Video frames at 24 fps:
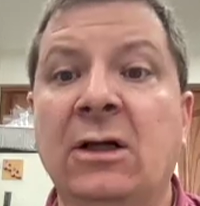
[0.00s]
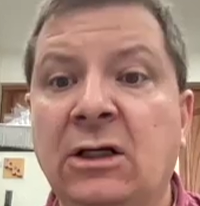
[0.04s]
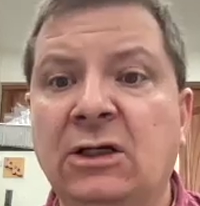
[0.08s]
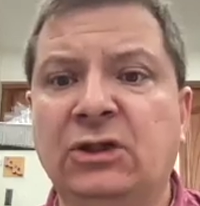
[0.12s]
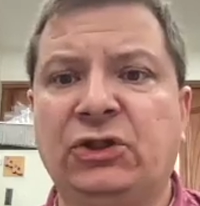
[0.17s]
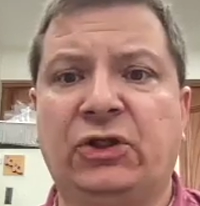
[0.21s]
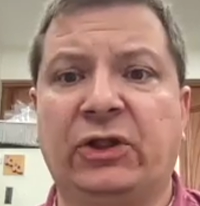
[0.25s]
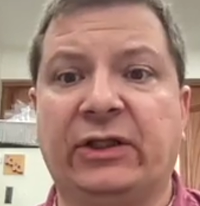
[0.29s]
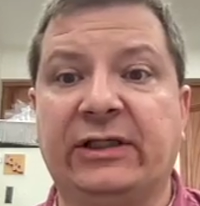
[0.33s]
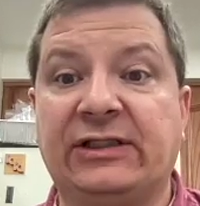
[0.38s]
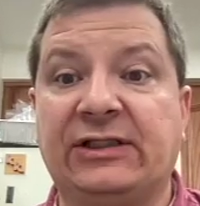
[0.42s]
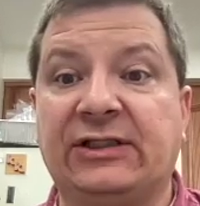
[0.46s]

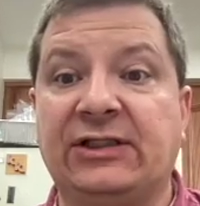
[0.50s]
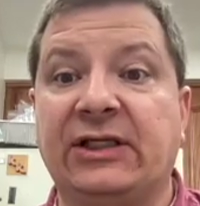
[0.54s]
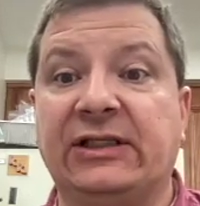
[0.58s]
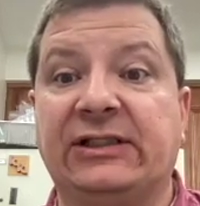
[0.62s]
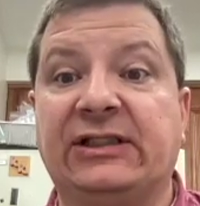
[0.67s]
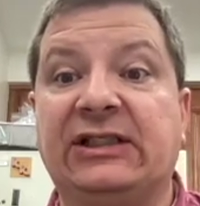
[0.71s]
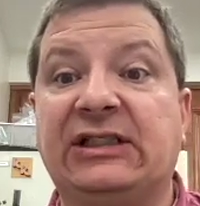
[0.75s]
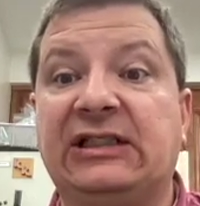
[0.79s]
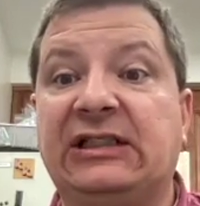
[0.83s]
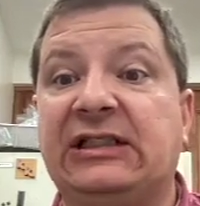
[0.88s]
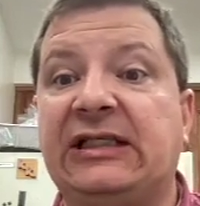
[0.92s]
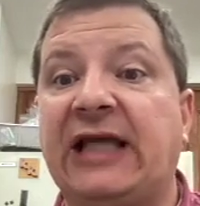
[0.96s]
So this is the
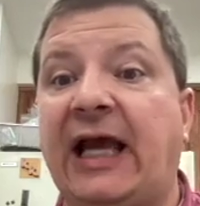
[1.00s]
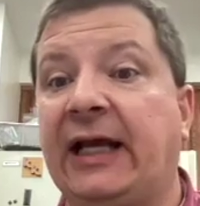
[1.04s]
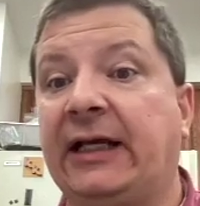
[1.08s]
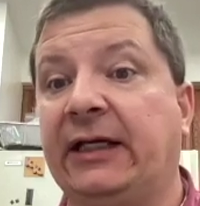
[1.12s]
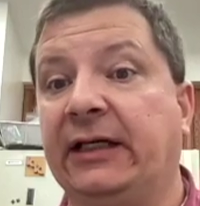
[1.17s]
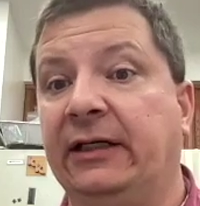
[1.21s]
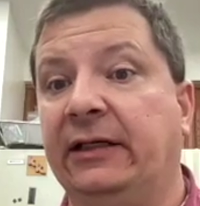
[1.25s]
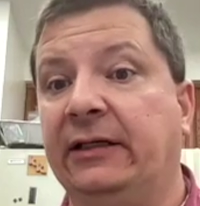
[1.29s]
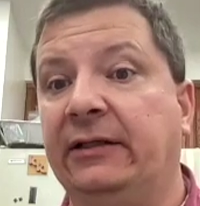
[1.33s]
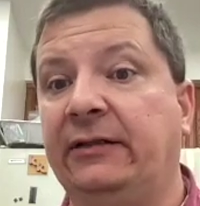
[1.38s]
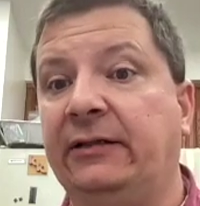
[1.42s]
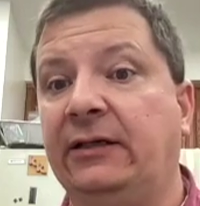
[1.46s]

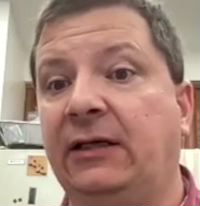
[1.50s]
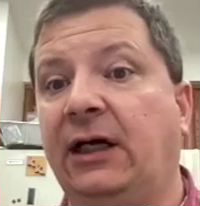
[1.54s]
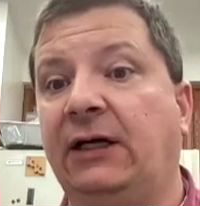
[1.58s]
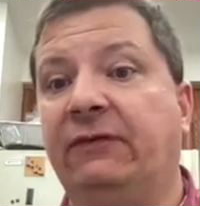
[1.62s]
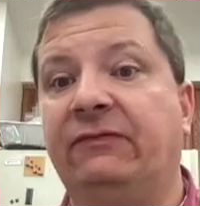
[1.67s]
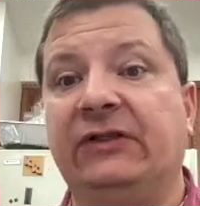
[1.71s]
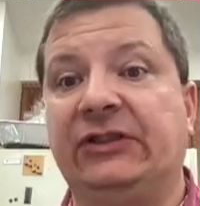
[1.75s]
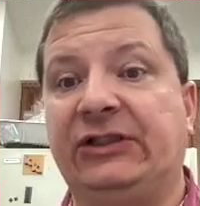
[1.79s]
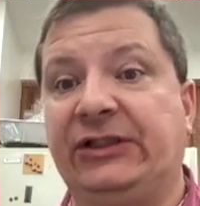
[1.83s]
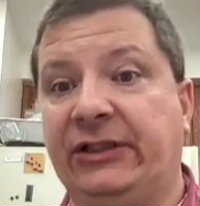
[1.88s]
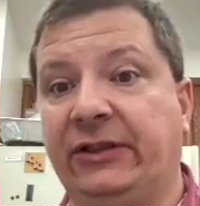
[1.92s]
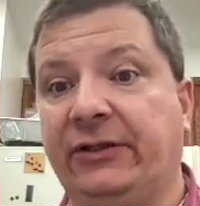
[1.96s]
second
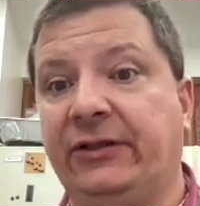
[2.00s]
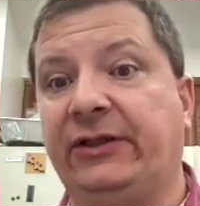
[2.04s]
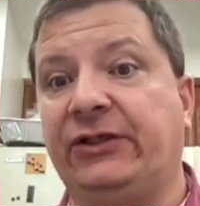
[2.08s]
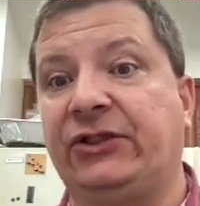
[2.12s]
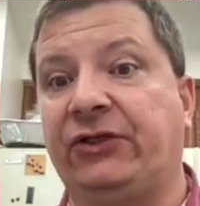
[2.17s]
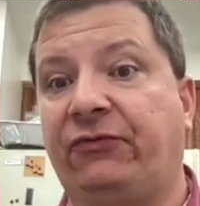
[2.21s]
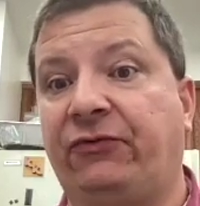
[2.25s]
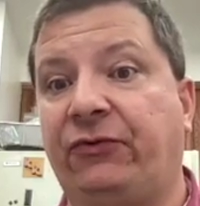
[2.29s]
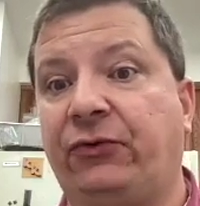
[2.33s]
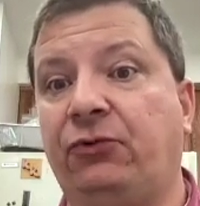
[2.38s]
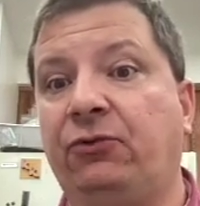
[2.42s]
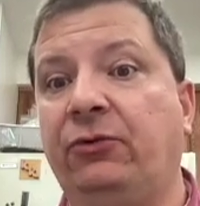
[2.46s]
of a series
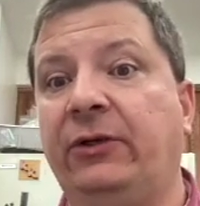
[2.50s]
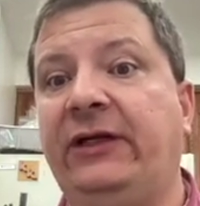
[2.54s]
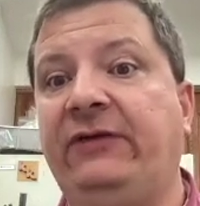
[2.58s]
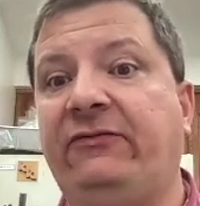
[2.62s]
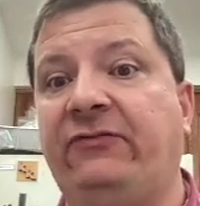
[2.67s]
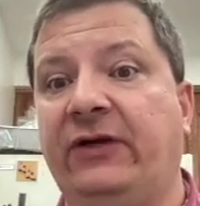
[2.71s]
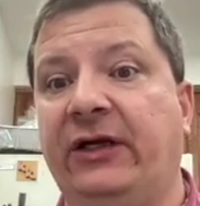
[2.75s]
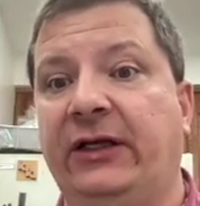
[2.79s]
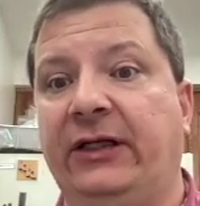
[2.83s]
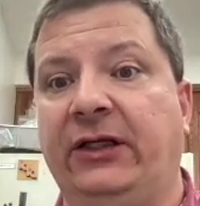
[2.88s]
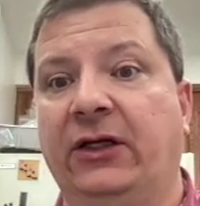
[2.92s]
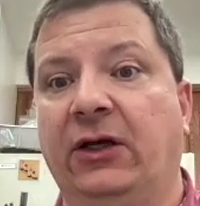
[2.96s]
of 3
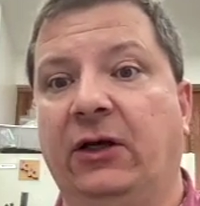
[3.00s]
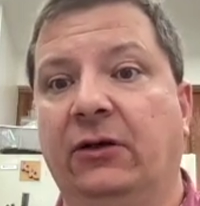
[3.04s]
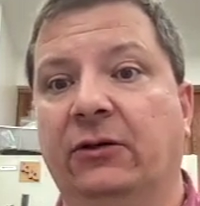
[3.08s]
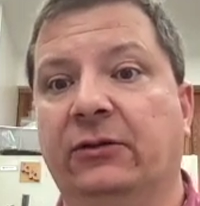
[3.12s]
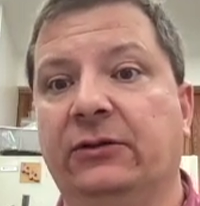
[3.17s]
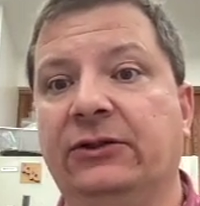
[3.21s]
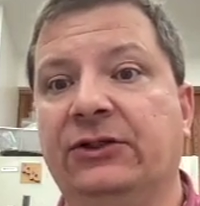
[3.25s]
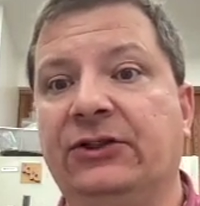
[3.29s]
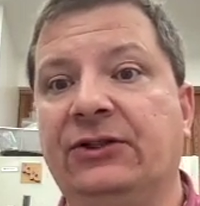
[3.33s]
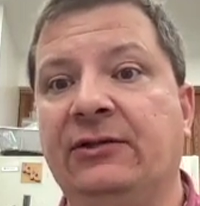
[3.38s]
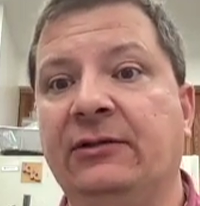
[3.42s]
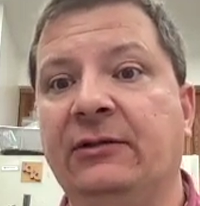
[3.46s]

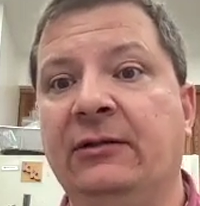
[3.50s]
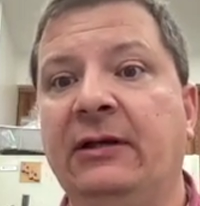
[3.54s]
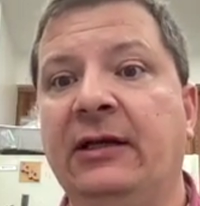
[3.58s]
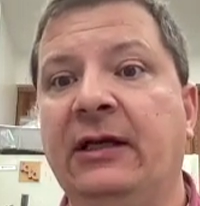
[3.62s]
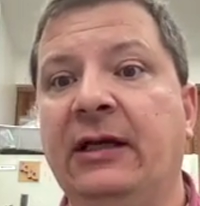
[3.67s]
videos